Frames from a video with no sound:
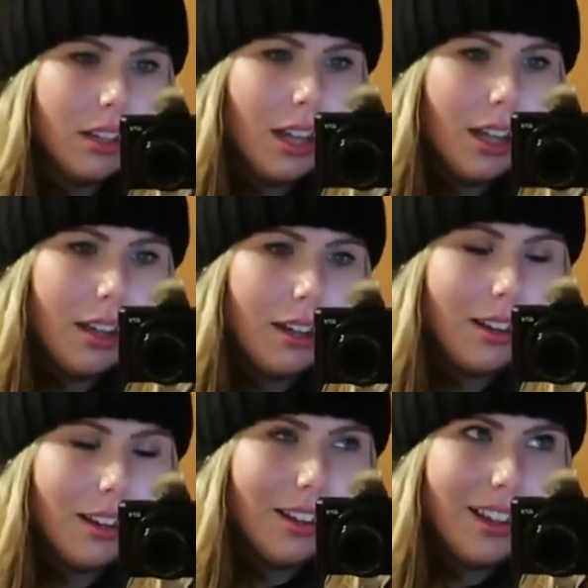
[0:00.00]
and
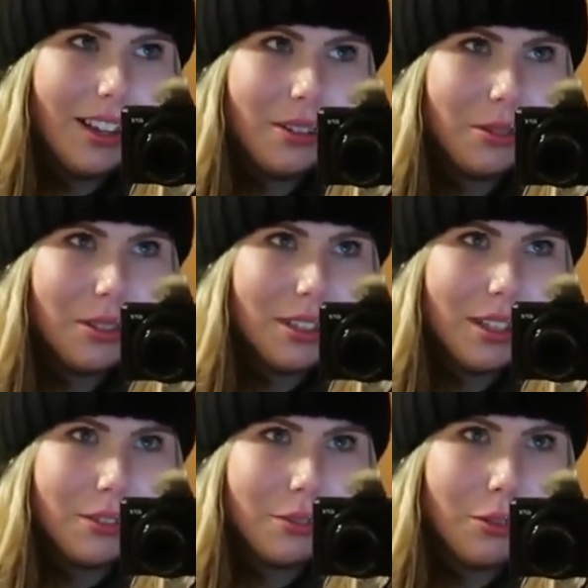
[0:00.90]
I had only
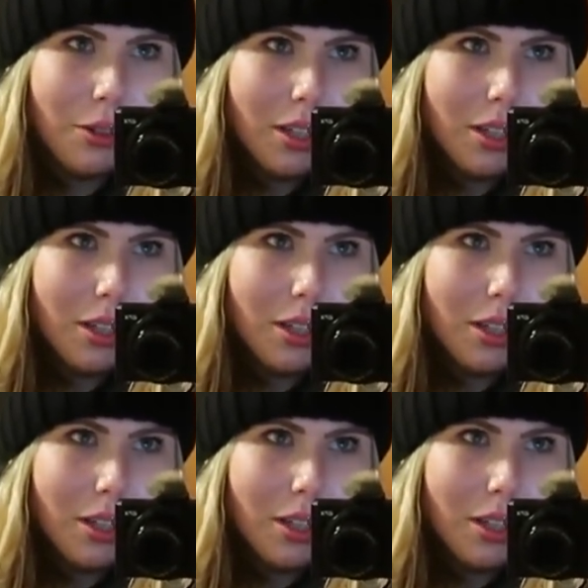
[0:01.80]
like 4